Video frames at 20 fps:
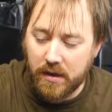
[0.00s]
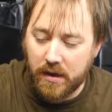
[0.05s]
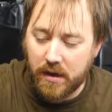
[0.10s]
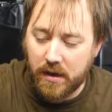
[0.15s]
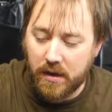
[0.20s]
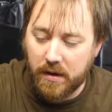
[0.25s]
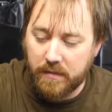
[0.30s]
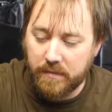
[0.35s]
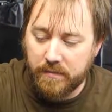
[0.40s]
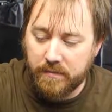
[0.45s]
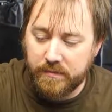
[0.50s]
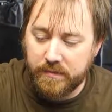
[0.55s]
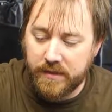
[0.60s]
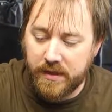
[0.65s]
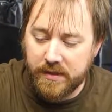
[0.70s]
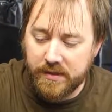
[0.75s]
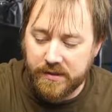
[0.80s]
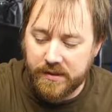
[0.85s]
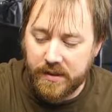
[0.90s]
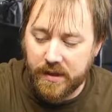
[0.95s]

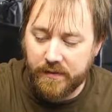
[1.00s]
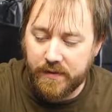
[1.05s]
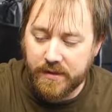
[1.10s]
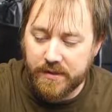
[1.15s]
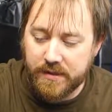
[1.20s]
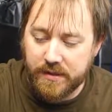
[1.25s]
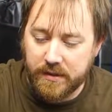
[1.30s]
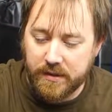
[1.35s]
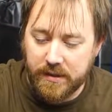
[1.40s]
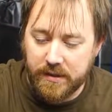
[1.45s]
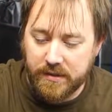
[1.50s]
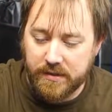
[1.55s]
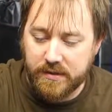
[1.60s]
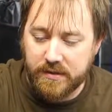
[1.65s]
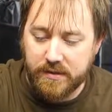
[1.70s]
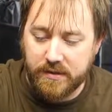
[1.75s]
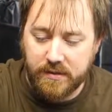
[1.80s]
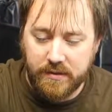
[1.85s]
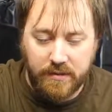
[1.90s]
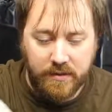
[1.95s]
divots in
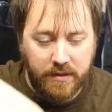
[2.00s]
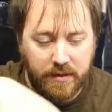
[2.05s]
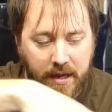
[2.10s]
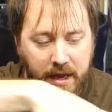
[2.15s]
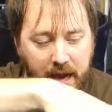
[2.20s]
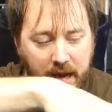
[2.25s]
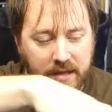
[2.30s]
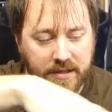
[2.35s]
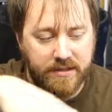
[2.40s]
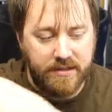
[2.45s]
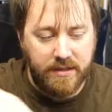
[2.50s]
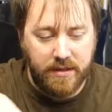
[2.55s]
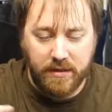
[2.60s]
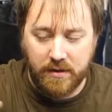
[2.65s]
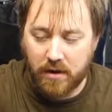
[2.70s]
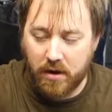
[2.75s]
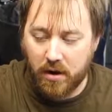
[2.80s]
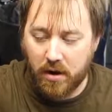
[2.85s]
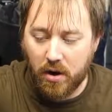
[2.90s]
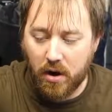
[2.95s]
this casting
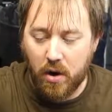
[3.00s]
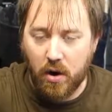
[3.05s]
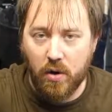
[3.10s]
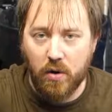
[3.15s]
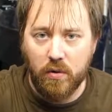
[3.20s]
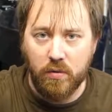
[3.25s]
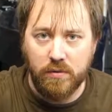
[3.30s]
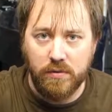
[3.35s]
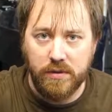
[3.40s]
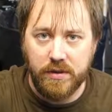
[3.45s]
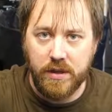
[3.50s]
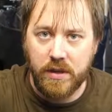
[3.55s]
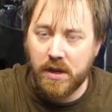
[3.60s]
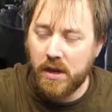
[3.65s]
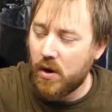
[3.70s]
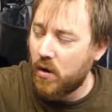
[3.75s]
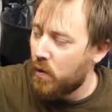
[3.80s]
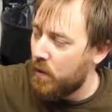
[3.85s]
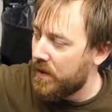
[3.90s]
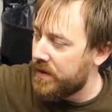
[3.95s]
are honed
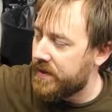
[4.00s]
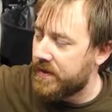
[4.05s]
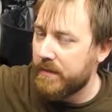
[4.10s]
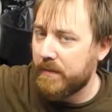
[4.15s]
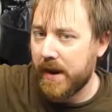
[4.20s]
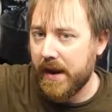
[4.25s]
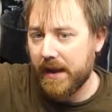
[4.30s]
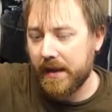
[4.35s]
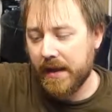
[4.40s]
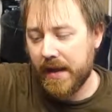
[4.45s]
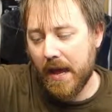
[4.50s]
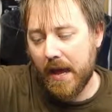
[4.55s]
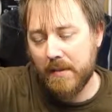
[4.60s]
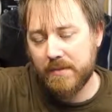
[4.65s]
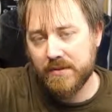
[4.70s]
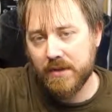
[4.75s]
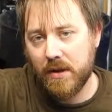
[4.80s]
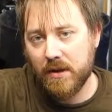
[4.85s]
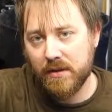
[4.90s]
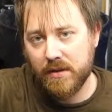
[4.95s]
with the main
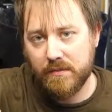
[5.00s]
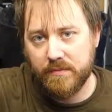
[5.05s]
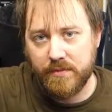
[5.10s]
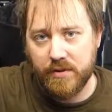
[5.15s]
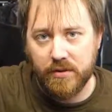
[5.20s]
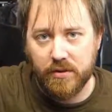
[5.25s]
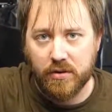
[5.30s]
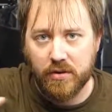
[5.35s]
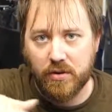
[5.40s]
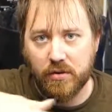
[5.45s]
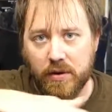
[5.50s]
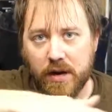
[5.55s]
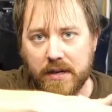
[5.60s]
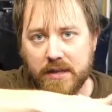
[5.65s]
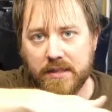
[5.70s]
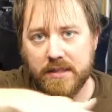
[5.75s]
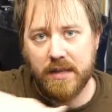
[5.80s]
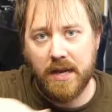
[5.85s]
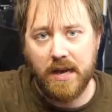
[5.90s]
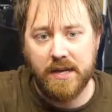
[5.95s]
caps on them to the
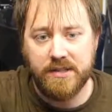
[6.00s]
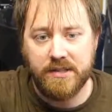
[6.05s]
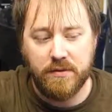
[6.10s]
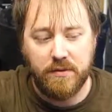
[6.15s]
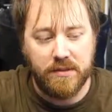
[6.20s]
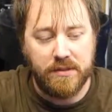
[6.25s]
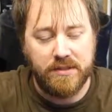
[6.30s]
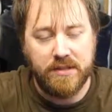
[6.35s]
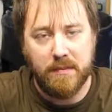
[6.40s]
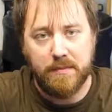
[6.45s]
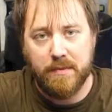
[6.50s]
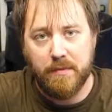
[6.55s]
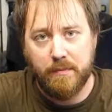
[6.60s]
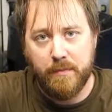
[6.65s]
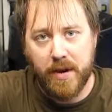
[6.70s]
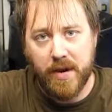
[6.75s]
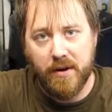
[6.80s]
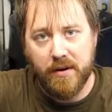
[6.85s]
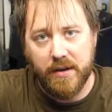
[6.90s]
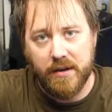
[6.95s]
correct size to accept the
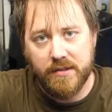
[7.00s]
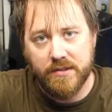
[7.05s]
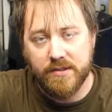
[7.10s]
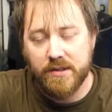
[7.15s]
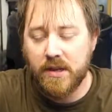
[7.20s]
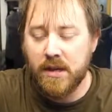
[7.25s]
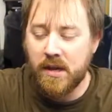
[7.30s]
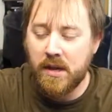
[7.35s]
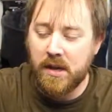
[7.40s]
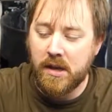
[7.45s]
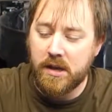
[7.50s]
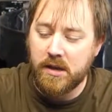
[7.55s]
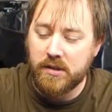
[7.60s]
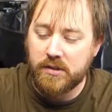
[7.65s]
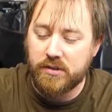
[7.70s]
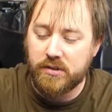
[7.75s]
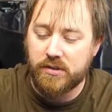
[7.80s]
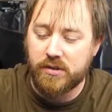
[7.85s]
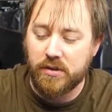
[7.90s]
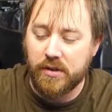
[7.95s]
bearings,
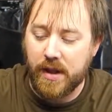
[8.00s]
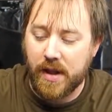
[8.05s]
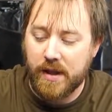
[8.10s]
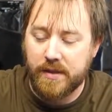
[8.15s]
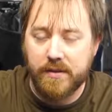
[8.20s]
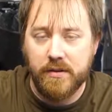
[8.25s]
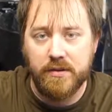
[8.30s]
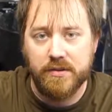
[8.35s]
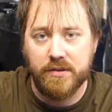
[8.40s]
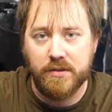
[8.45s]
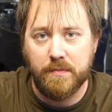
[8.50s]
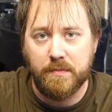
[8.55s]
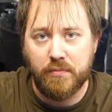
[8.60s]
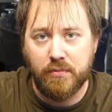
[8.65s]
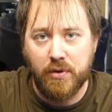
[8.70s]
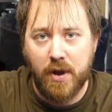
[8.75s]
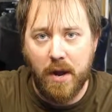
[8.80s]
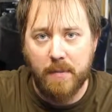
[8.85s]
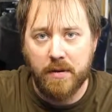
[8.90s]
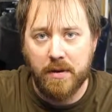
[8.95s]
so that there's the
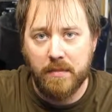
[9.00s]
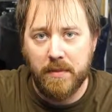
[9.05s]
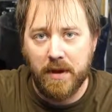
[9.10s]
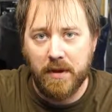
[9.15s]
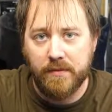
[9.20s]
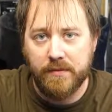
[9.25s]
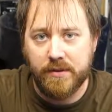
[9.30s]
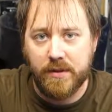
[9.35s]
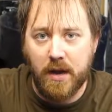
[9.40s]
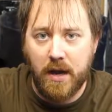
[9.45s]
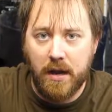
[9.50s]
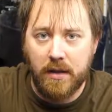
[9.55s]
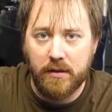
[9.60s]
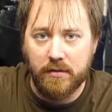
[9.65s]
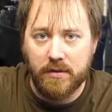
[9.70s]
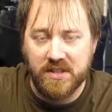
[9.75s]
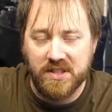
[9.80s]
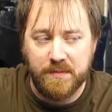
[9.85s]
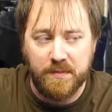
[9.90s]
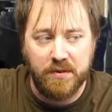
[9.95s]
proper amount of
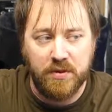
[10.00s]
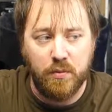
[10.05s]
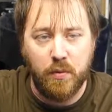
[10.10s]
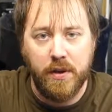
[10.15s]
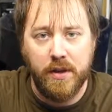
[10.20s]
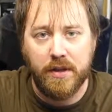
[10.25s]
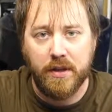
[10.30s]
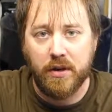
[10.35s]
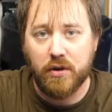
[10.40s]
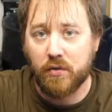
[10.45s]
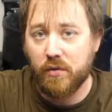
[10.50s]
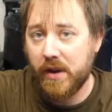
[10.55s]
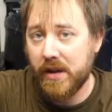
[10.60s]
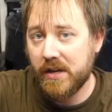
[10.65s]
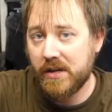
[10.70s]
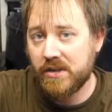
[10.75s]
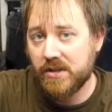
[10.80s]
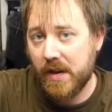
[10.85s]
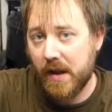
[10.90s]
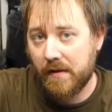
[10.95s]
tolerance between the
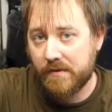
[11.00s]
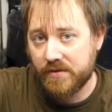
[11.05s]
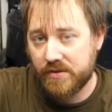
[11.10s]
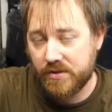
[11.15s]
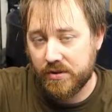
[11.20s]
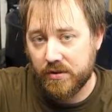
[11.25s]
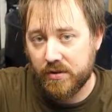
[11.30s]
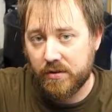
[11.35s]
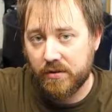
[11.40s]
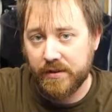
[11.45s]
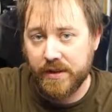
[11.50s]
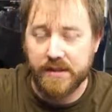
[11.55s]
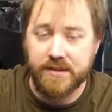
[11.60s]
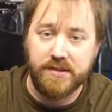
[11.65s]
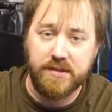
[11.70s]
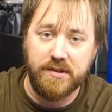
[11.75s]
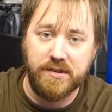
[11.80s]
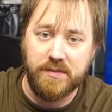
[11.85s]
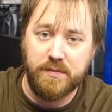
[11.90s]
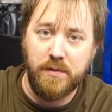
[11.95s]
crankshaft's journal, that's
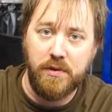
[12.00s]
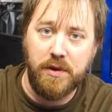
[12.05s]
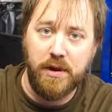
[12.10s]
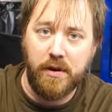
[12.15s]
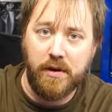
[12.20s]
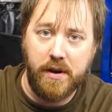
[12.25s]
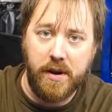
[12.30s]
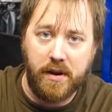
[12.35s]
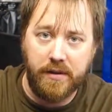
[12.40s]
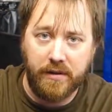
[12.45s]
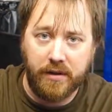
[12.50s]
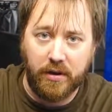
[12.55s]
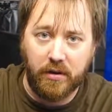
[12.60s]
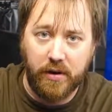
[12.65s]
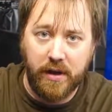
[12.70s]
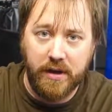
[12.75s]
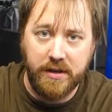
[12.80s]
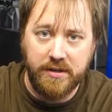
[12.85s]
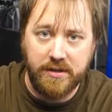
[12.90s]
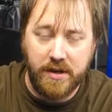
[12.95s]
the smooth area on the
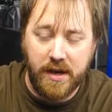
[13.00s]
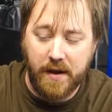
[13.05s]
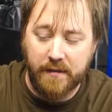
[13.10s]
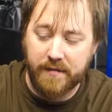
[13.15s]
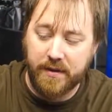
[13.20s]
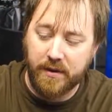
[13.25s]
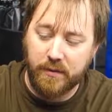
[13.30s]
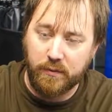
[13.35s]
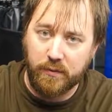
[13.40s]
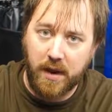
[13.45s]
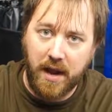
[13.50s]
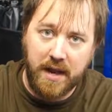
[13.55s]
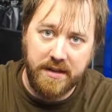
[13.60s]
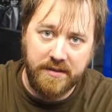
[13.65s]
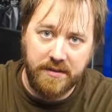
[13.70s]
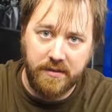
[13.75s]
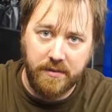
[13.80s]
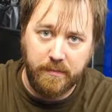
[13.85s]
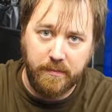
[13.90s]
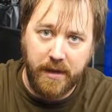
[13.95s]
crankshaft that
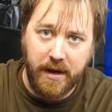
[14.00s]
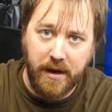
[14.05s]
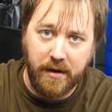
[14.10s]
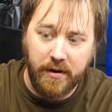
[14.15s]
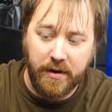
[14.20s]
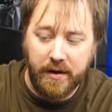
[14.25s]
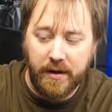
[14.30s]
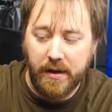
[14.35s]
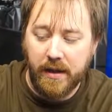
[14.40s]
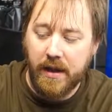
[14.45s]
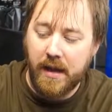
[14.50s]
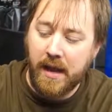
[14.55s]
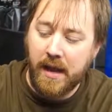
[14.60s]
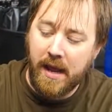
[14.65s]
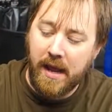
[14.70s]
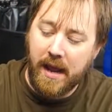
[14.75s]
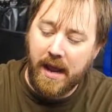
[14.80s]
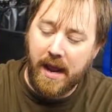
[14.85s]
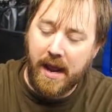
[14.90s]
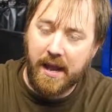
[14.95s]
rides in the bearing,
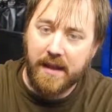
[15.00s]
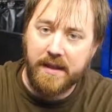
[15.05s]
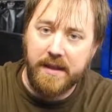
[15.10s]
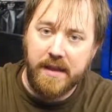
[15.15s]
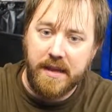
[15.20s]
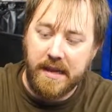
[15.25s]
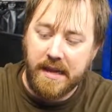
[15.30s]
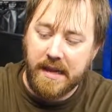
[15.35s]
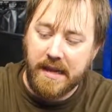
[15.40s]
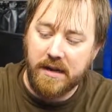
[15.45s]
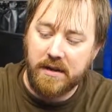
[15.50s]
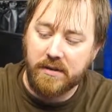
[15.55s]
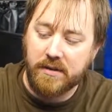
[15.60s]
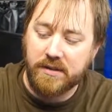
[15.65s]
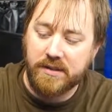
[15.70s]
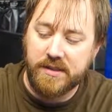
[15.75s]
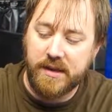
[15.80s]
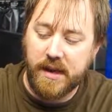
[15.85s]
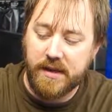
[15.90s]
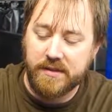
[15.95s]
and the inner
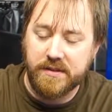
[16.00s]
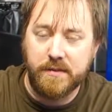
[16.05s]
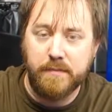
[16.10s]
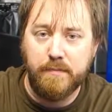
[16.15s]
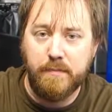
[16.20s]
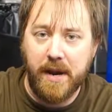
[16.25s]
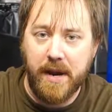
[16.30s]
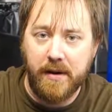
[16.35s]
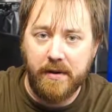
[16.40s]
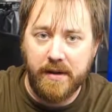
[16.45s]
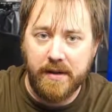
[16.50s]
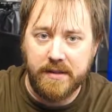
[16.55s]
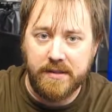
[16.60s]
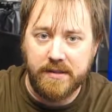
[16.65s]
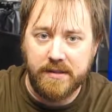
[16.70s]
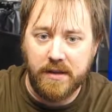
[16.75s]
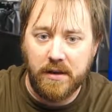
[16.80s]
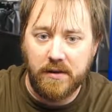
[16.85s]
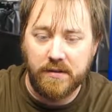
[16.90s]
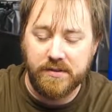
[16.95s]
size of the bearing
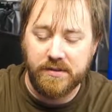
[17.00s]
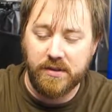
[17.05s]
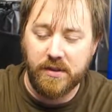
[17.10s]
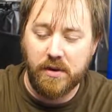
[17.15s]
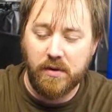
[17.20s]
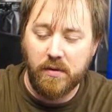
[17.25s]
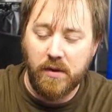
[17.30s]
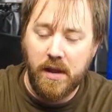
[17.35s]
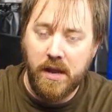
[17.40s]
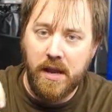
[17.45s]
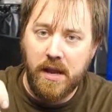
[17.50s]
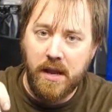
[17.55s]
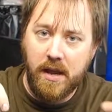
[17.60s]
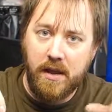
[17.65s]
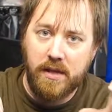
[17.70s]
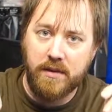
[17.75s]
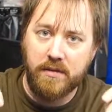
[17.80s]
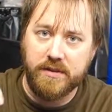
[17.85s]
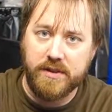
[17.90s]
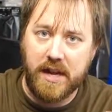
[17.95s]
itself. So
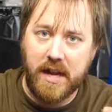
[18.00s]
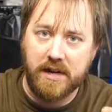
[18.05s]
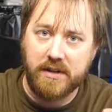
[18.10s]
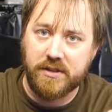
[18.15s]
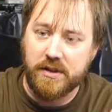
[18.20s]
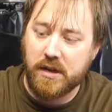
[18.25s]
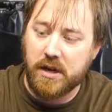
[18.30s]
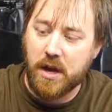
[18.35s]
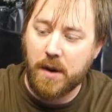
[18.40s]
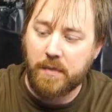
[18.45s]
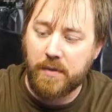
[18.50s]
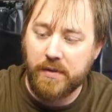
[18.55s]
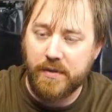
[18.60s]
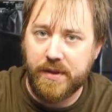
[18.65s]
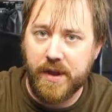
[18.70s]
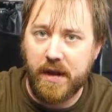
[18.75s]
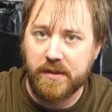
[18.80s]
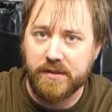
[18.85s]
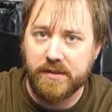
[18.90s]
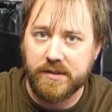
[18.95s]
there's actually a couple
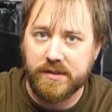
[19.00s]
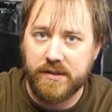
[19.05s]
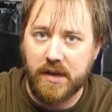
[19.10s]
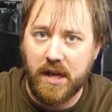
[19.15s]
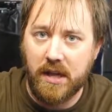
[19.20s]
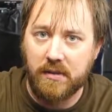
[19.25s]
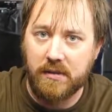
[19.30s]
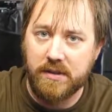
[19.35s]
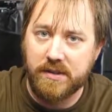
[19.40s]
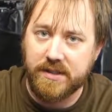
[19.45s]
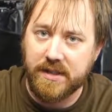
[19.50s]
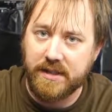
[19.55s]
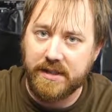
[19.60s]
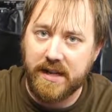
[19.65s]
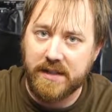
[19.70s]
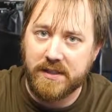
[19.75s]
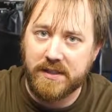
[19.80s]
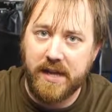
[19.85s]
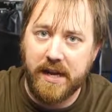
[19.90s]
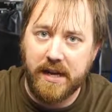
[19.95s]
thousandths tolerance, and
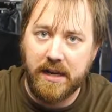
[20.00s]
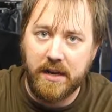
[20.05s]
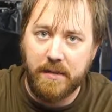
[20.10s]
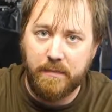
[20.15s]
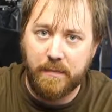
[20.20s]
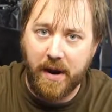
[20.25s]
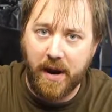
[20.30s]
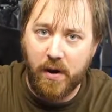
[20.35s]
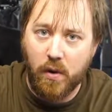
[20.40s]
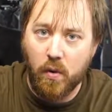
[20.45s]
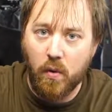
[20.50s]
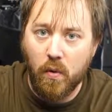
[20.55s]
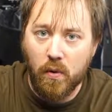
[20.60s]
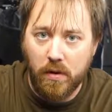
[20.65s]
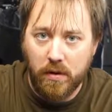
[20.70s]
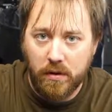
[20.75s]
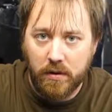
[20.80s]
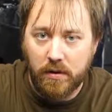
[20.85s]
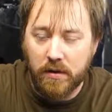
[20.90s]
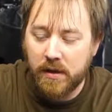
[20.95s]
that's taken up by
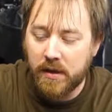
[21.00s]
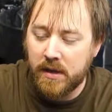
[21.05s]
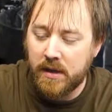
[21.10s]
oil.